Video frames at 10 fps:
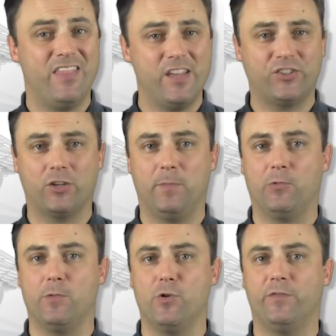This should be
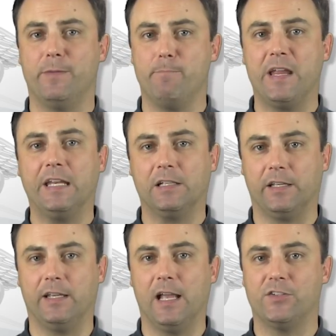removed
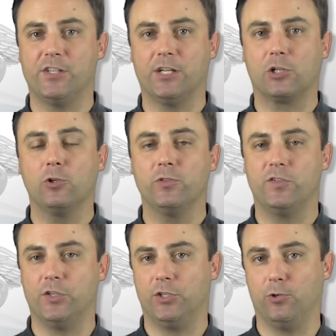immediately as it
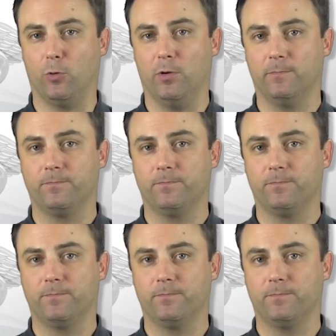occludes the tube.